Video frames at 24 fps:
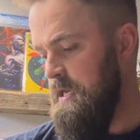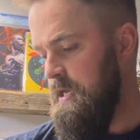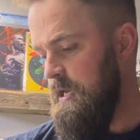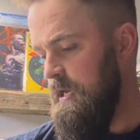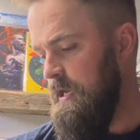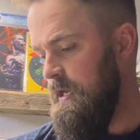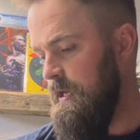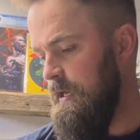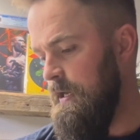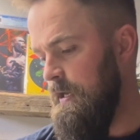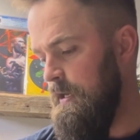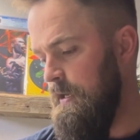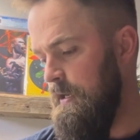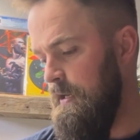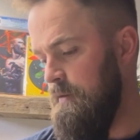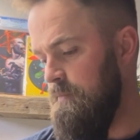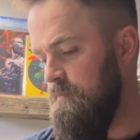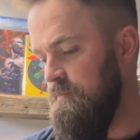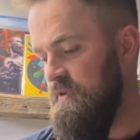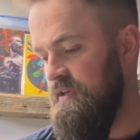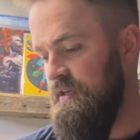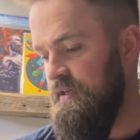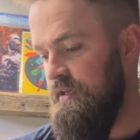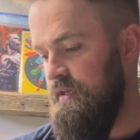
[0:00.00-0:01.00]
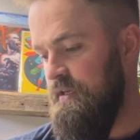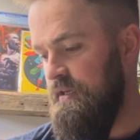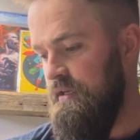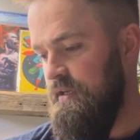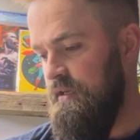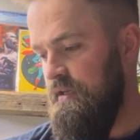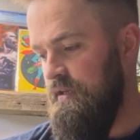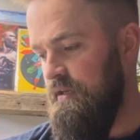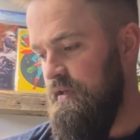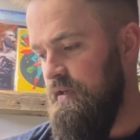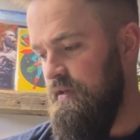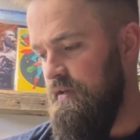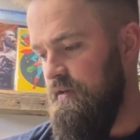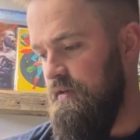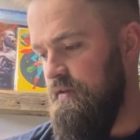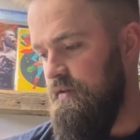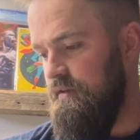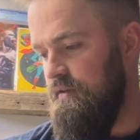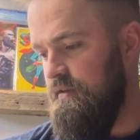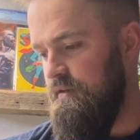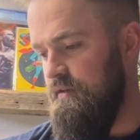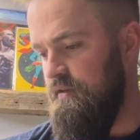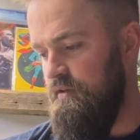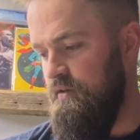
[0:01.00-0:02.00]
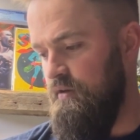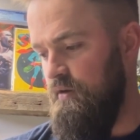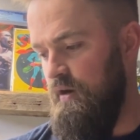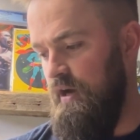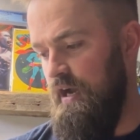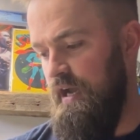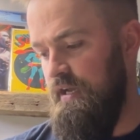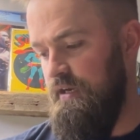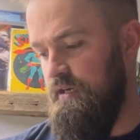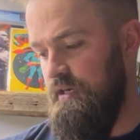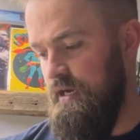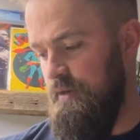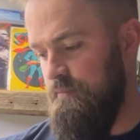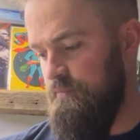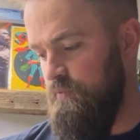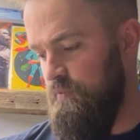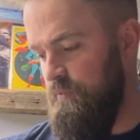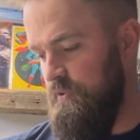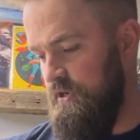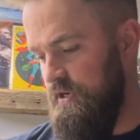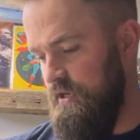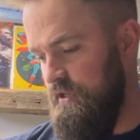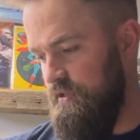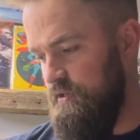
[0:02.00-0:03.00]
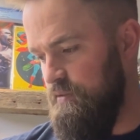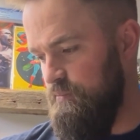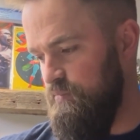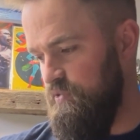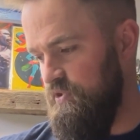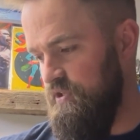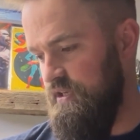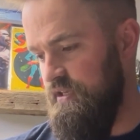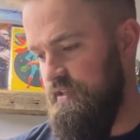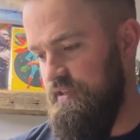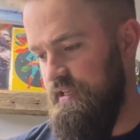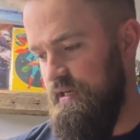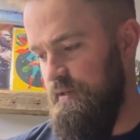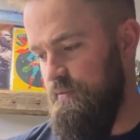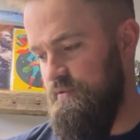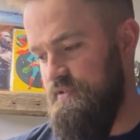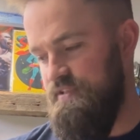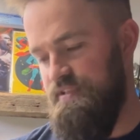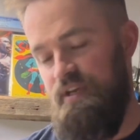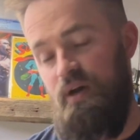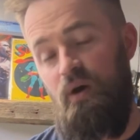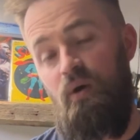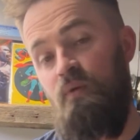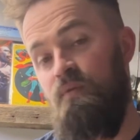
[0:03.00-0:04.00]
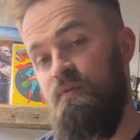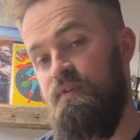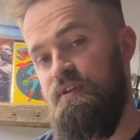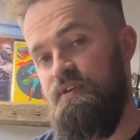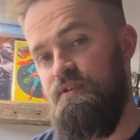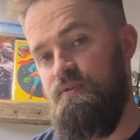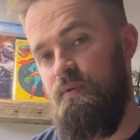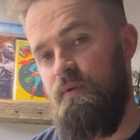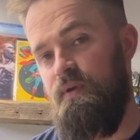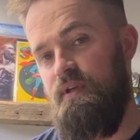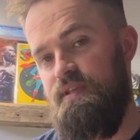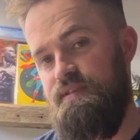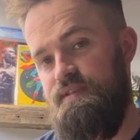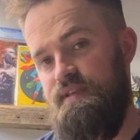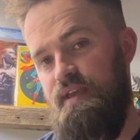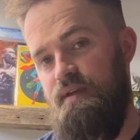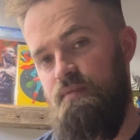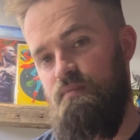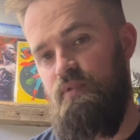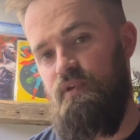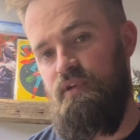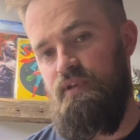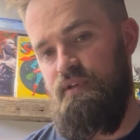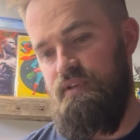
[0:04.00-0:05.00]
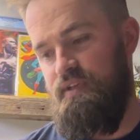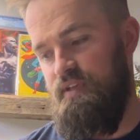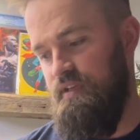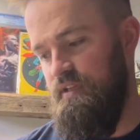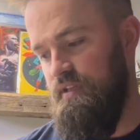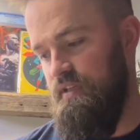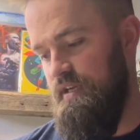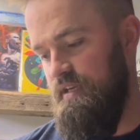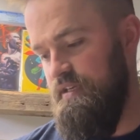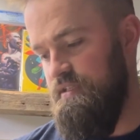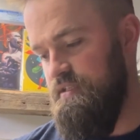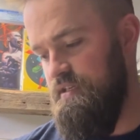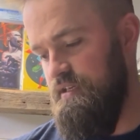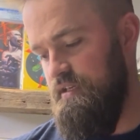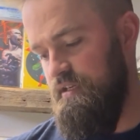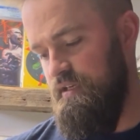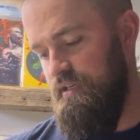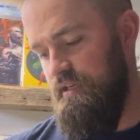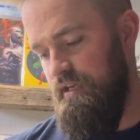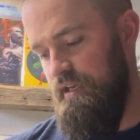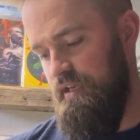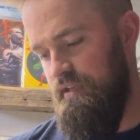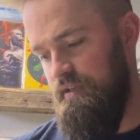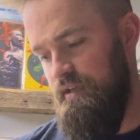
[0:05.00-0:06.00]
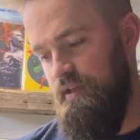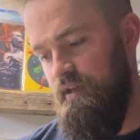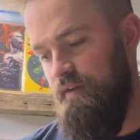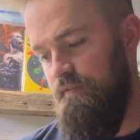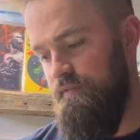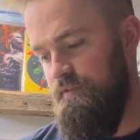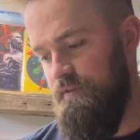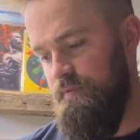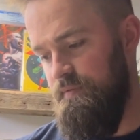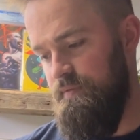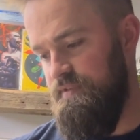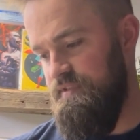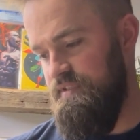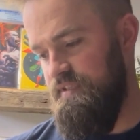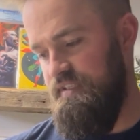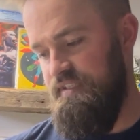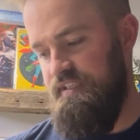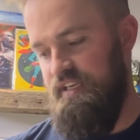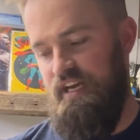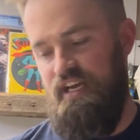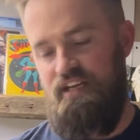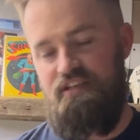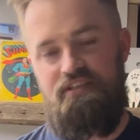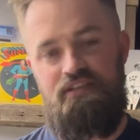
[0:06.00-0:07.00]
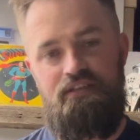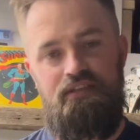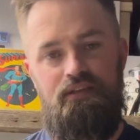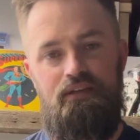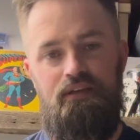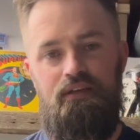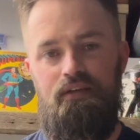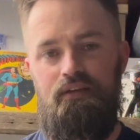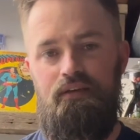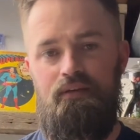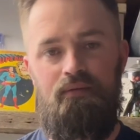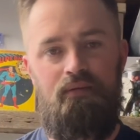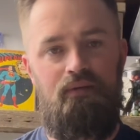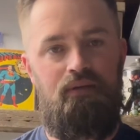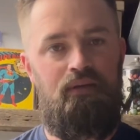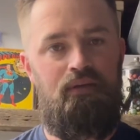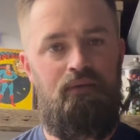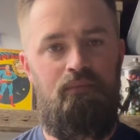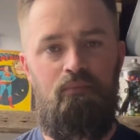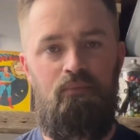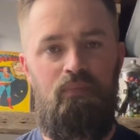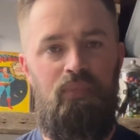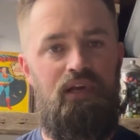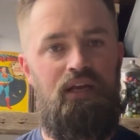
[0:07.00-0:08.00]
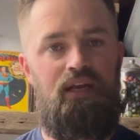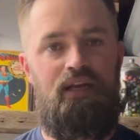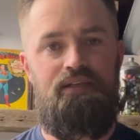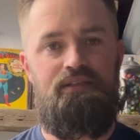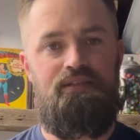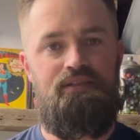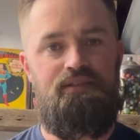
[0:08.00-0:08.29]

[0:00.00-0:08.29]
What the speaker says: You know, I grabbed one other book that was the only 20-cent book in the collection, and the cover was detached, but I